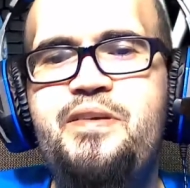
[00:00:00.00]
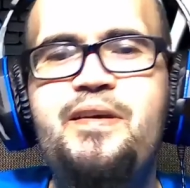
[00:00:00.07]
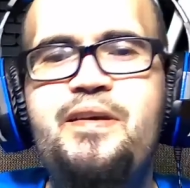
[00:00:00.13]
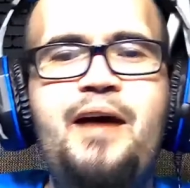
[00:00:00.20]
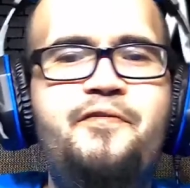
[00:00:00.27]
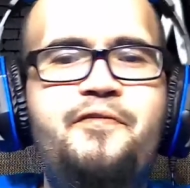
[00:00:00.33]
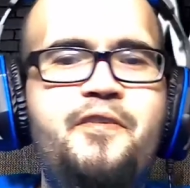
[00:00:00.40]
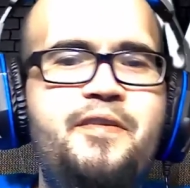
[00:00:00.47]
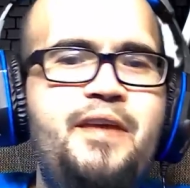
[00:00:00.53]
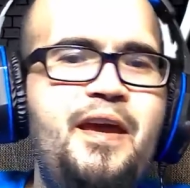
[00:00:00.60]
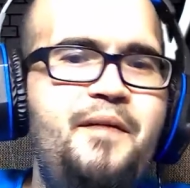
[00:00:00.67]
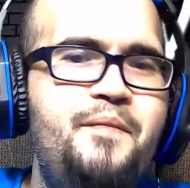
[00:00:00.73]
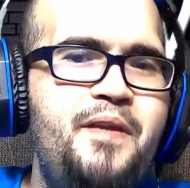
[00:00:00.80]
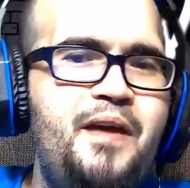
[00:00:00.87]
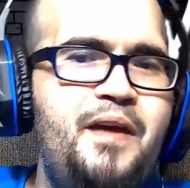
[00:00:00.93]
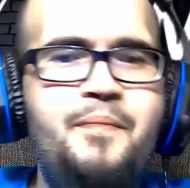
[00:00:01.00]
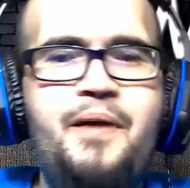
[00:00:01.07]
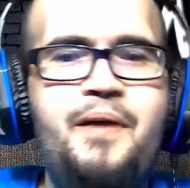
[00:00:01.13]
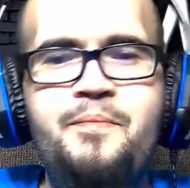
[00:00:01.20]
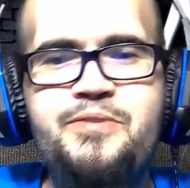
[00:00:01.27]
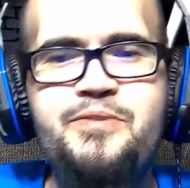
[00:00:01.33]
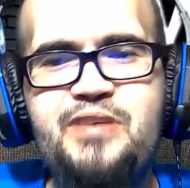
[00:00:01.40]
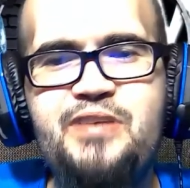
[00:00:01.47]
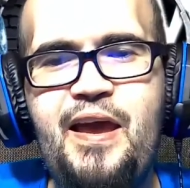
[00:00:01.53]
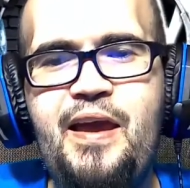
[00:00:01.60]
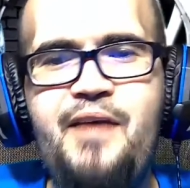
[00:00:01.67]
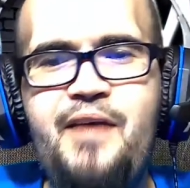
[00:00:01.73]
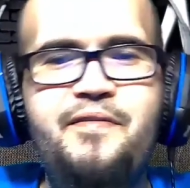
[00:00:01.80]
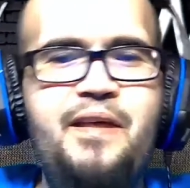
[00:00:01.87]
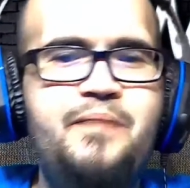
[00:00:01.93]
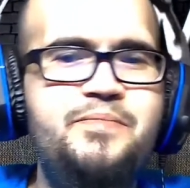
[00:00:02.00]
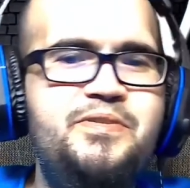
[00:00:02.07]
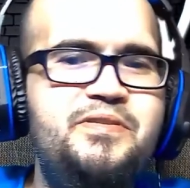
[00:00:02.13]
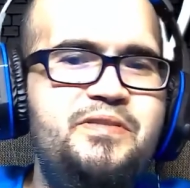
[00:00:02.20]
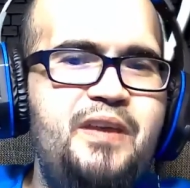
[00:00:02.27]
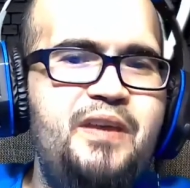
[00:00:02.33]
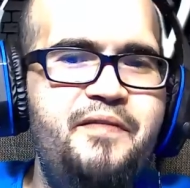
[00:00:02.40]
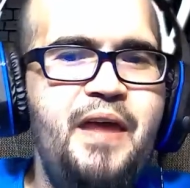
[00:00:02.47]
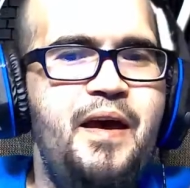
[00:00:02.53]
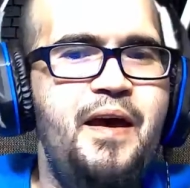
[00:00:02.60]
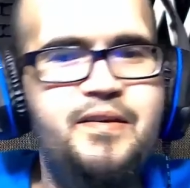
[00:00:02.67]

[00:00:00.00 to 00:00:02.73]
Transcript: God forgave me. I'm saved. I'm saved."